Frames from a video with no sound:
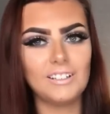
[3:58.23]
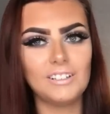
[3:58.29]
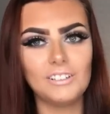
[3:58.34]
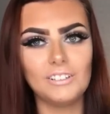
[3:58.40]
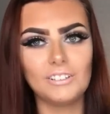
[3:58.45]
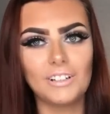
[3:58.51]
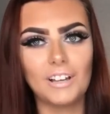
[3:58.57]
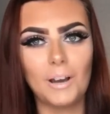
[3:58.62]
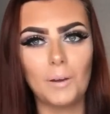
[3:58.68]

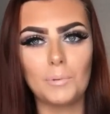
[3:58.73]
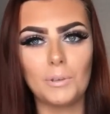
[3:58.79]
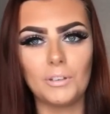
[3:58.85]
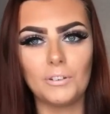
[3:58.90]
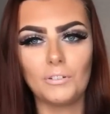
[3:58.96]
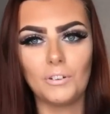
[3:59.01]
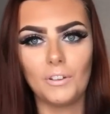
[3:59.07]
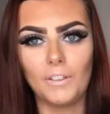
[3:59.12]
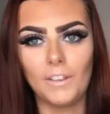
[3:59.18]
Look how
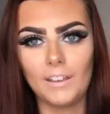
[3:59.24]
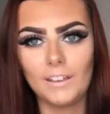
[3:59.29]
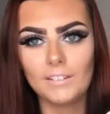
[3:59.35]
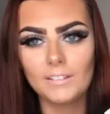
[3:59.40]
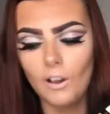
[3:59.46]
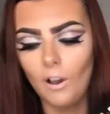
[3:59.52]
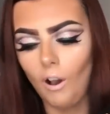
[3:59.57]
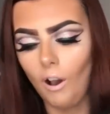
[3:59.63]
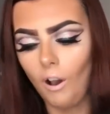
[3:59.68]
beautiful that
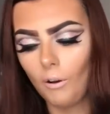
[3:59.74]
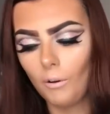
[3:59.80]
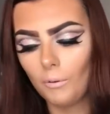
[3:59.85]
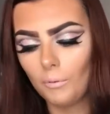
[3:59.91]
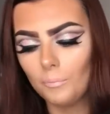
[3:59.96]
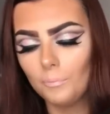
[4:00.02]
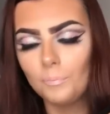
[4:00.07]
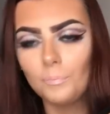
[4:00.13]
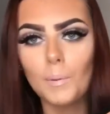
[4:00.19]
is.
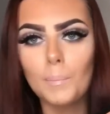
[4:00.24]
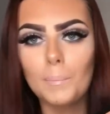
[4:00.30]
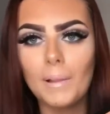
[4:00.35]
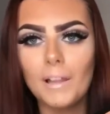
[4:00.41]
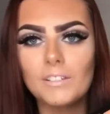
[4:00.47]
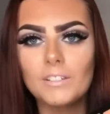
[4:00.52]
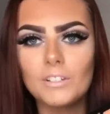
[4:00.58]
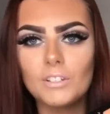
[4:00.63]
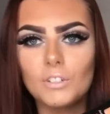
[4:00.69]
Oh, the
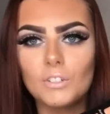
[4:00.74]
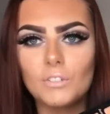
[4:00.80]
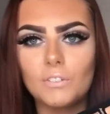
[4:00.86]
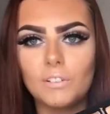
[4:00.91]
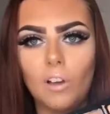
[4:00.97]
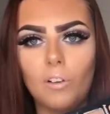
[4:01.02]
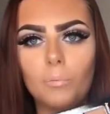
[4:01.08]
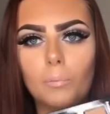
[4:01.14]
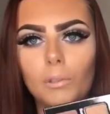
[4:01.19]
plastic just
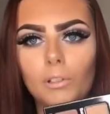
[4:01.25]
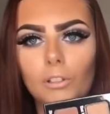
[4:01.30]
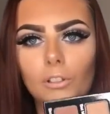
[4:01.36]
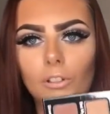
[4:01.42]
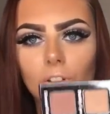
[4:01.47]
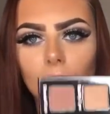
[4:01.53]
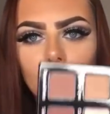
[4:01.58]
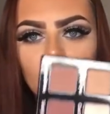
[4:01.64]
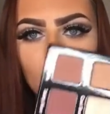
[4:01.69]
fell off, but
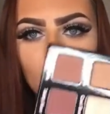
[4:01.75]
look